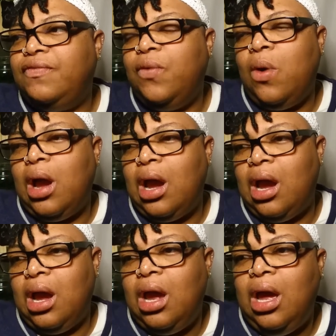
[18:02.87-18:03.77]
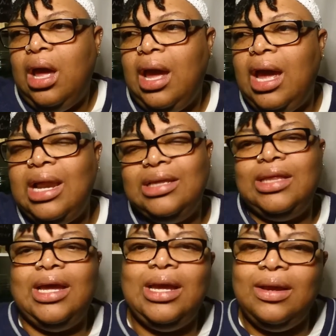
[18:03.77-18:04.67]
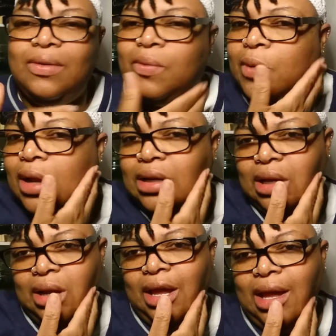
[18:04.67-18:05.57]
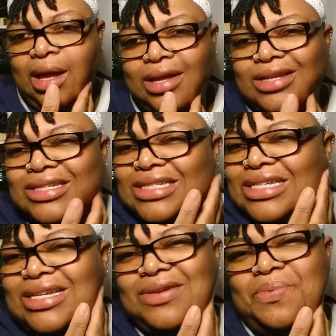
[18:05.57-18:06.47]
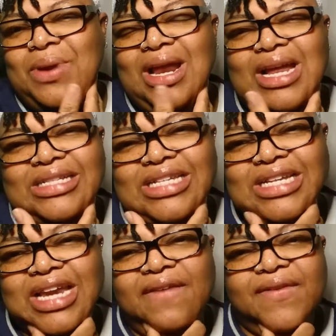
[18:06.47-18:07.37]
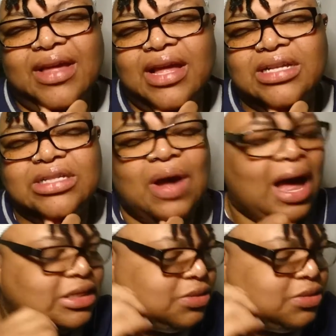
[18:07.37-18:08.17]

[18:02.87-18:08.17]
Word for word: it for anything really significant. So I